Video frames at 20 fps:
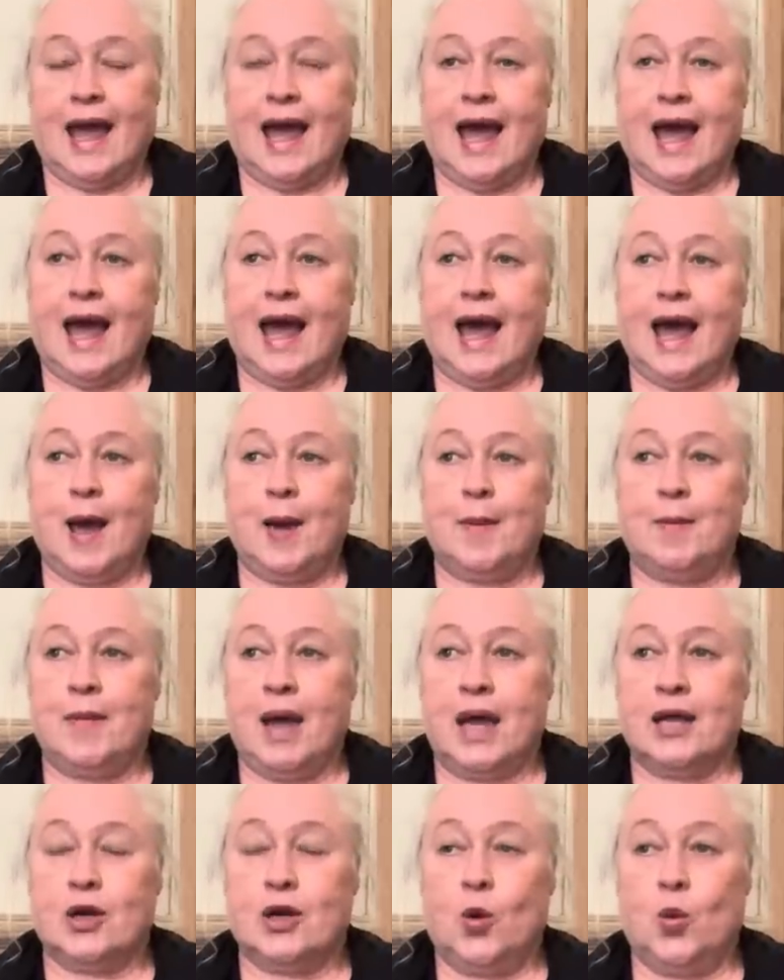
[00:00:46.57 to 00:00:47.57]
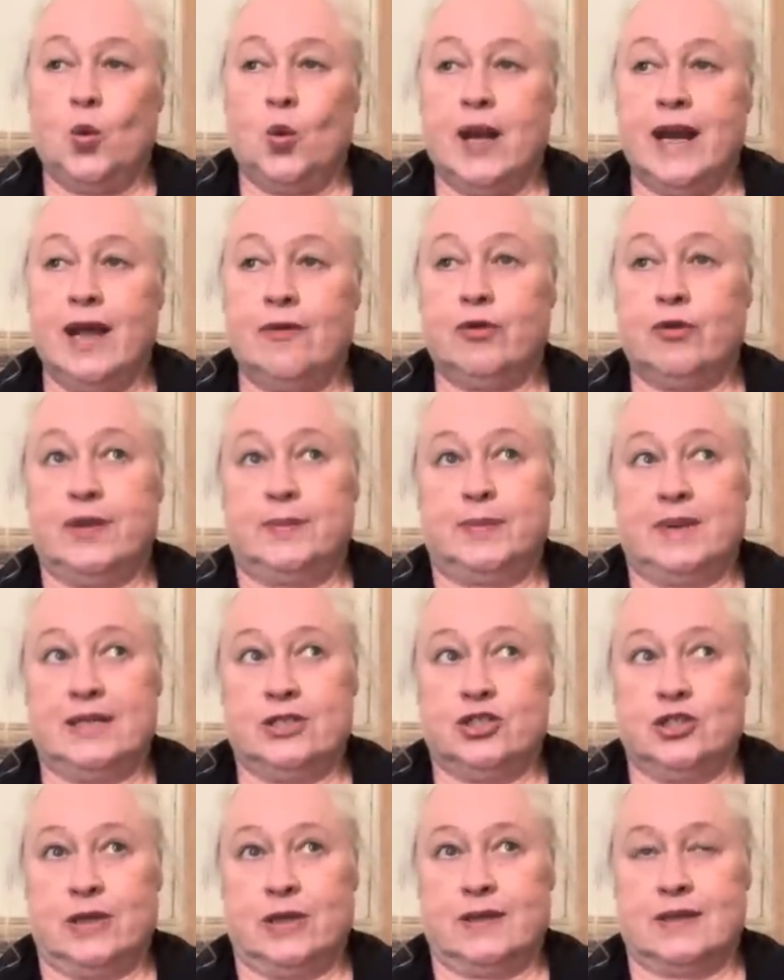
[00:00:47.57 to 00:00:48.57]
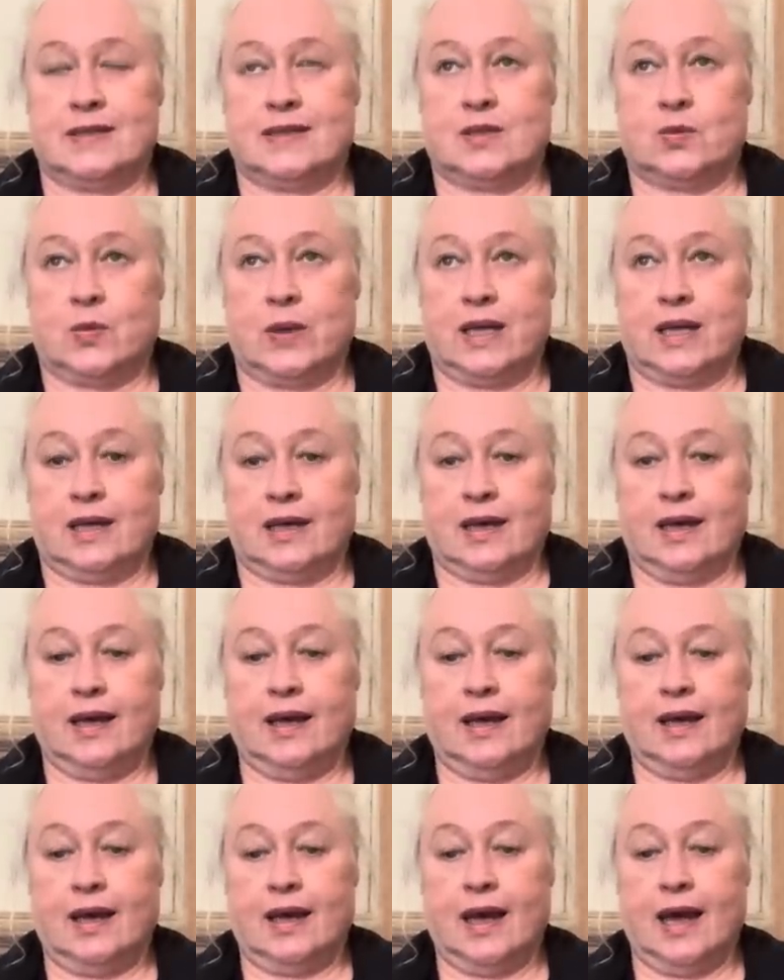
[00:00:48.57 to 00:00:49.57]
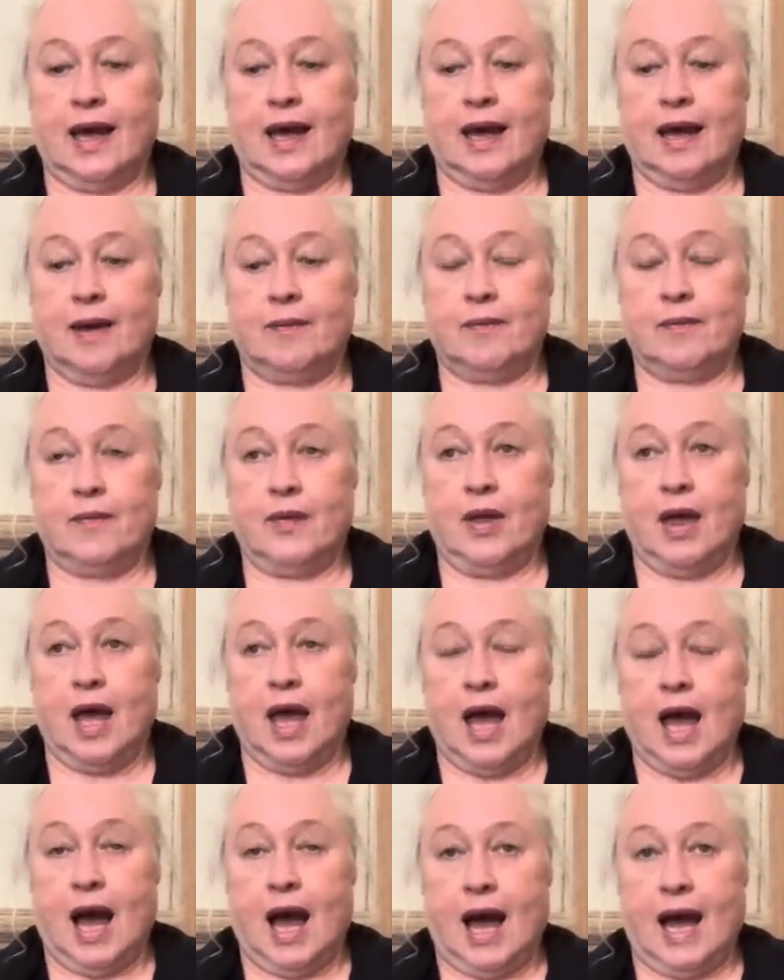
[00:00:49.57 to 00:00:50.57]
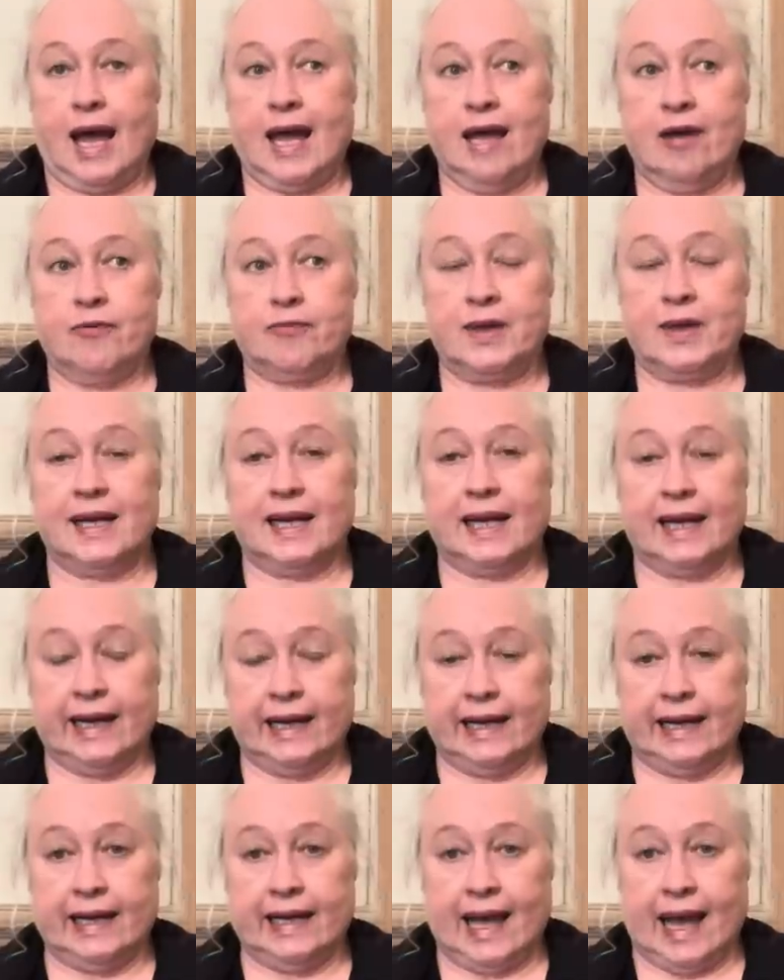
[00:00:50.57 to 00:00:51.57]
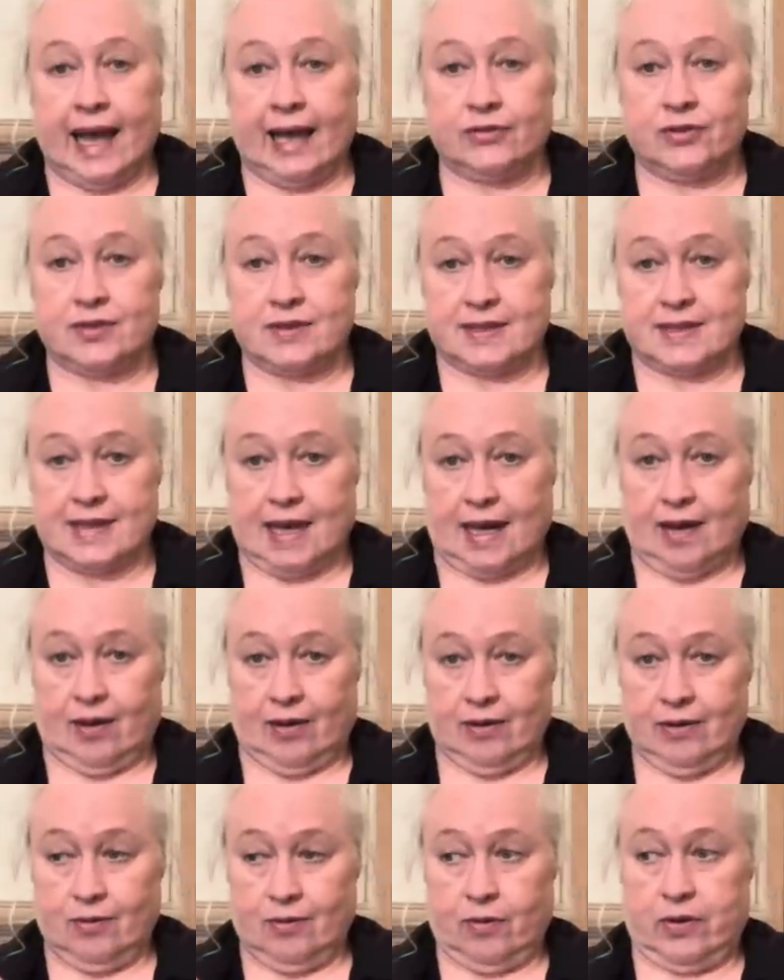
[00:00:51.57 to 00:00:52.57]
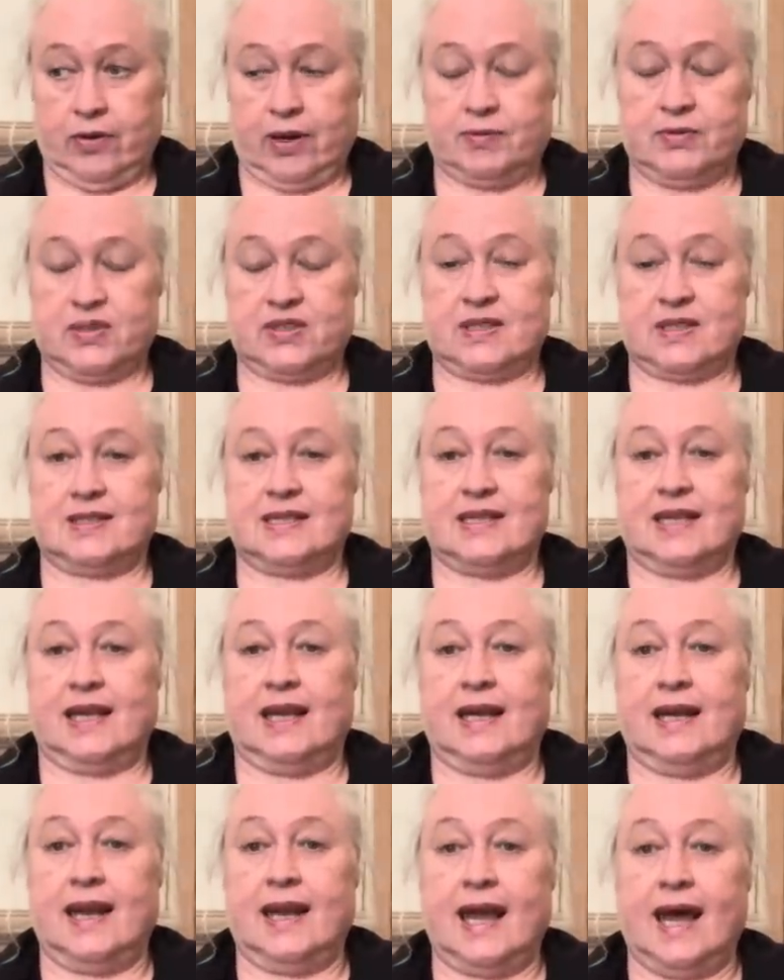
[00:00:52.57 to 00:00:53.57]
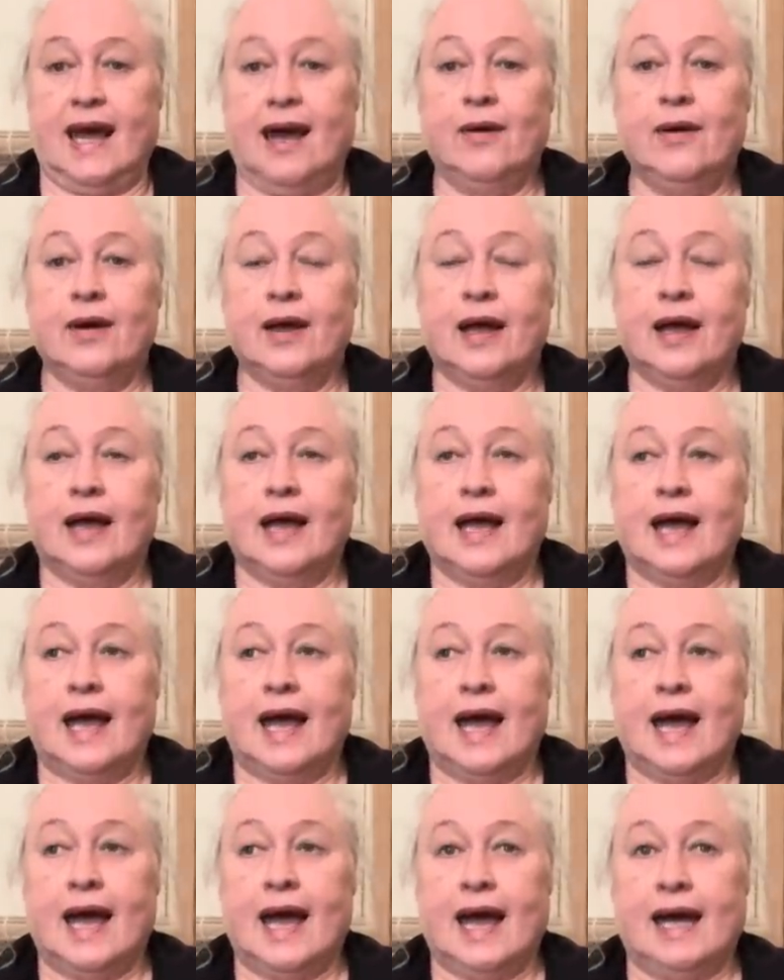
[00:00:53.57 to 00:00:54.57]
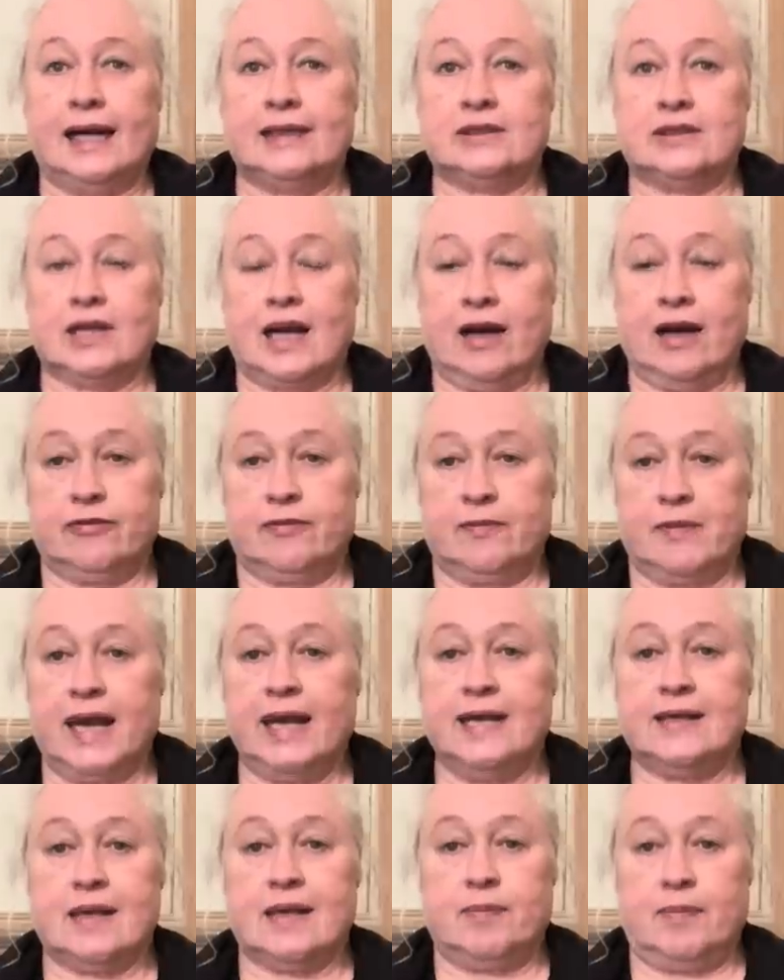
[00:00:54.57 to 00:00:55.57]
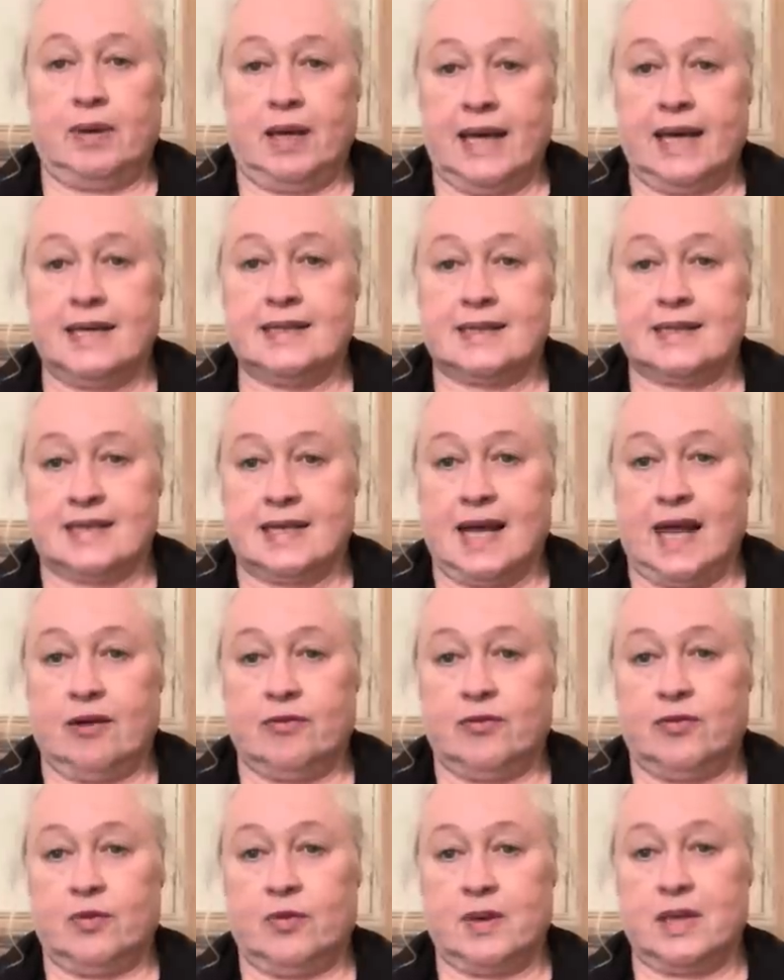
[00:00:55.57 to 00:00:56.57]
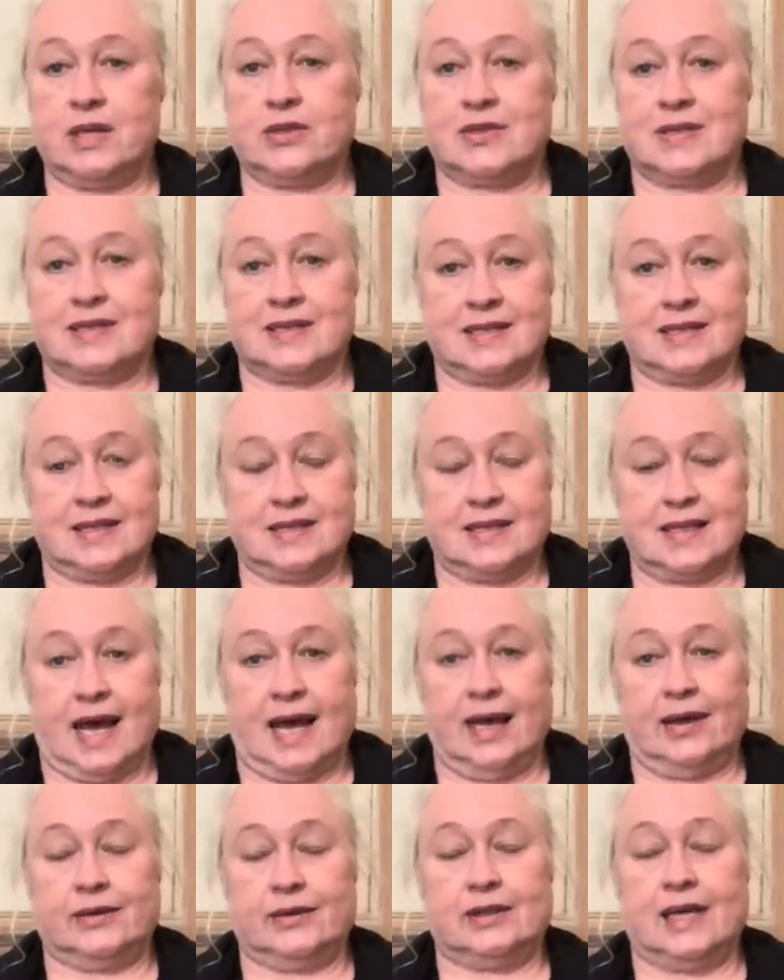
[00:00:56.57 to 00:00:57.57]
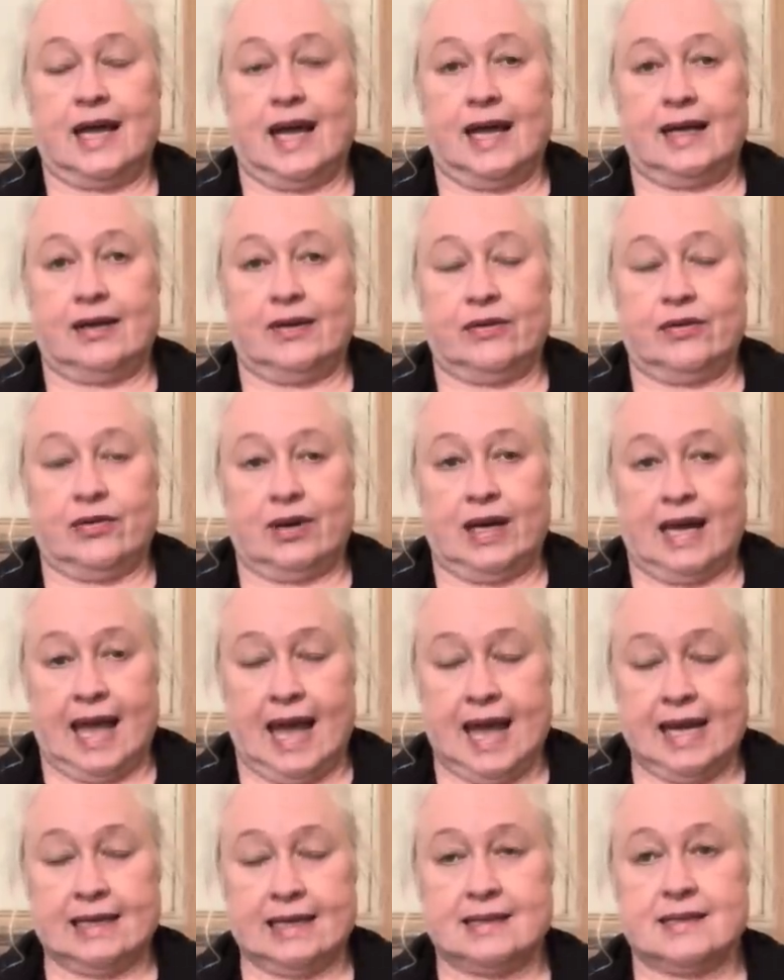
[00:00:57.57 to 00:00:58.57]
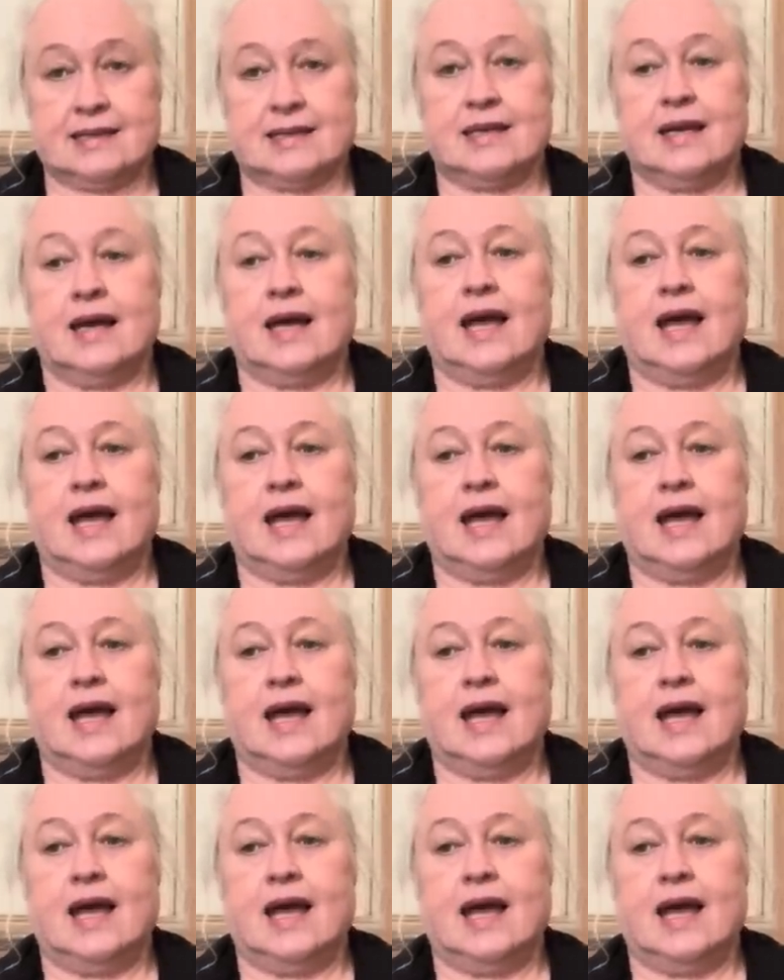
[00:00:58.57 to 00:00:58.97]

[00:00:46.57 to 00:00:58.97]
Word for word: um, what have we been doing this week um, I have been cleaning out the salon where I'm sitting in now and I've made a place now for me to sit down and relax.